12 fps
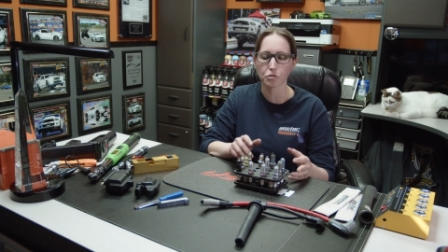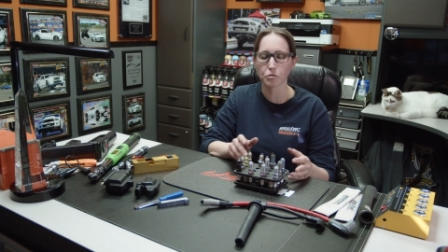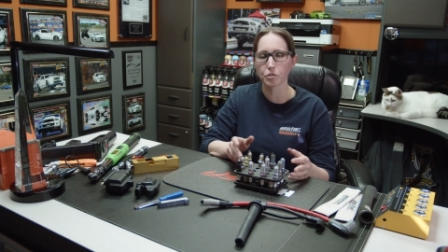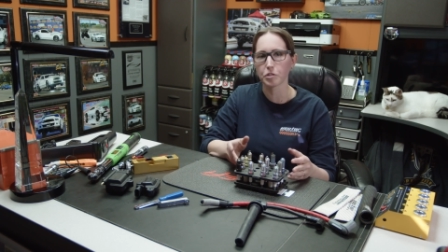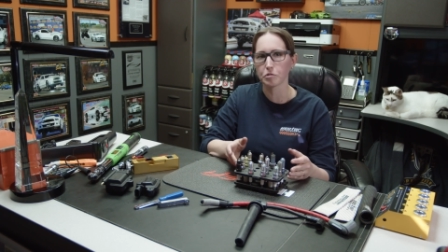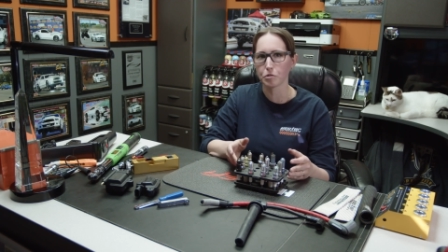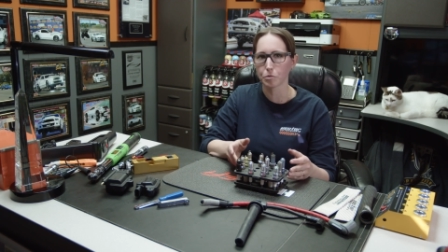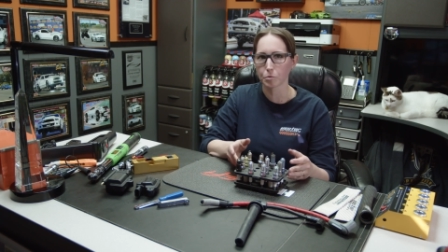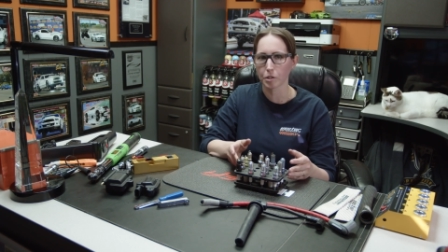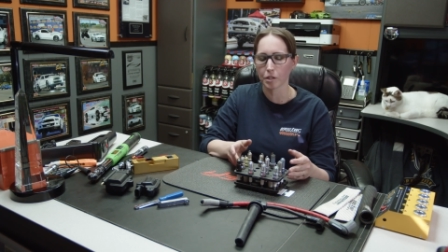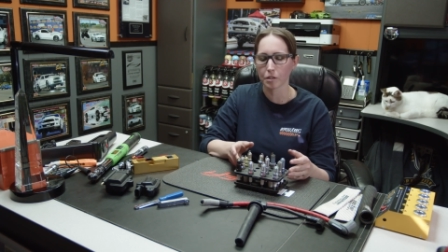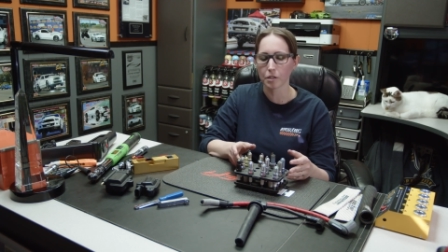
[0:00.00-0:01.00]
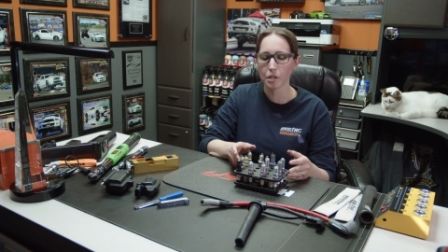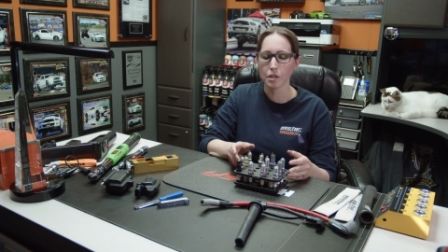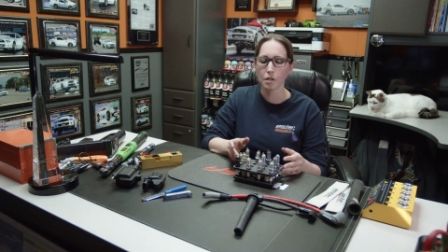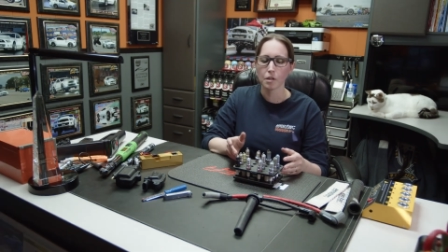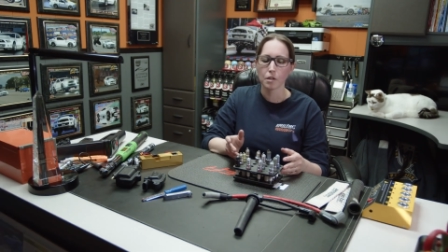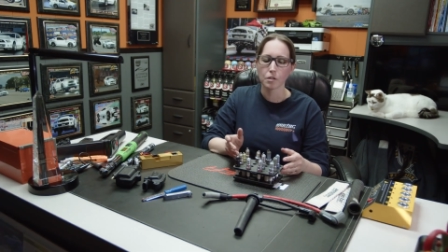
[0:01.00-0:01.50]
so they're easy to read.
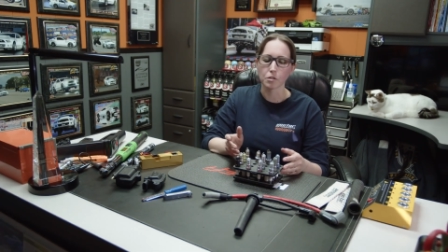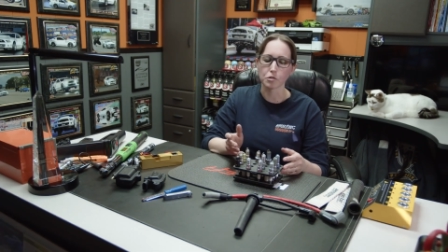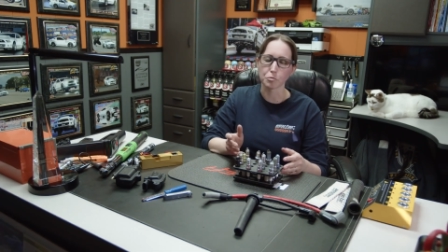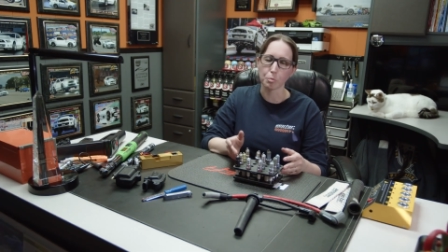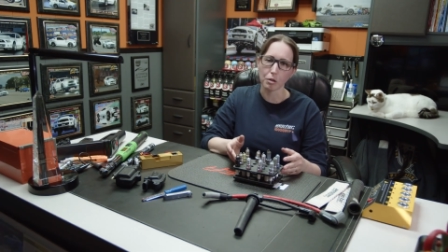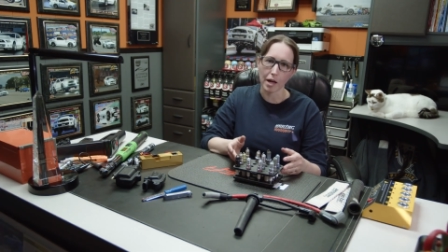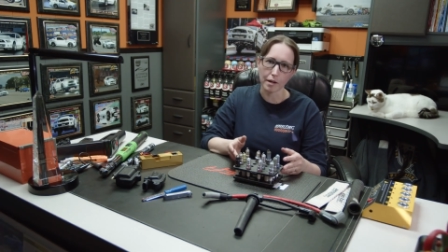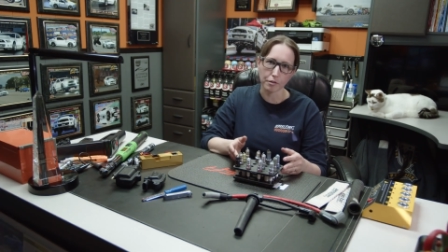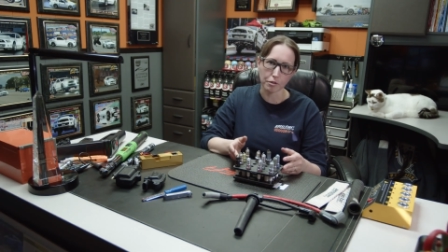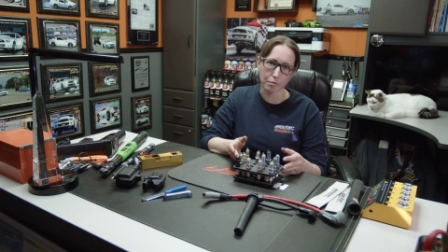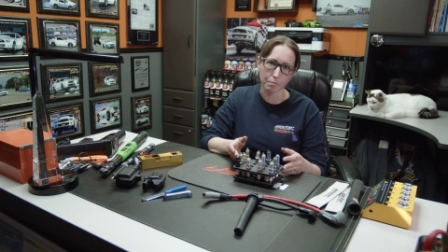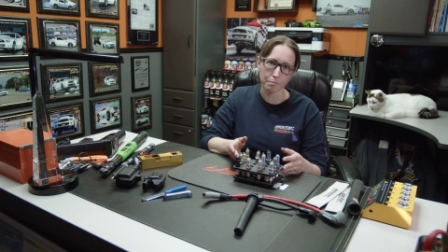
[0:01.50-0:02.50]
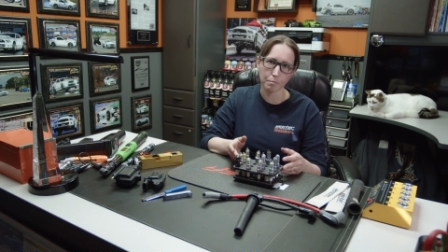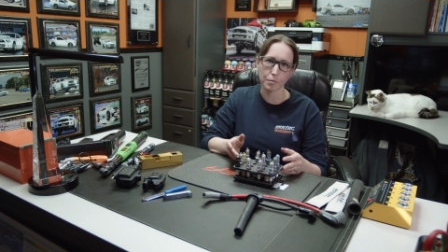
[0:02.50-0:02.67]
There's platinum,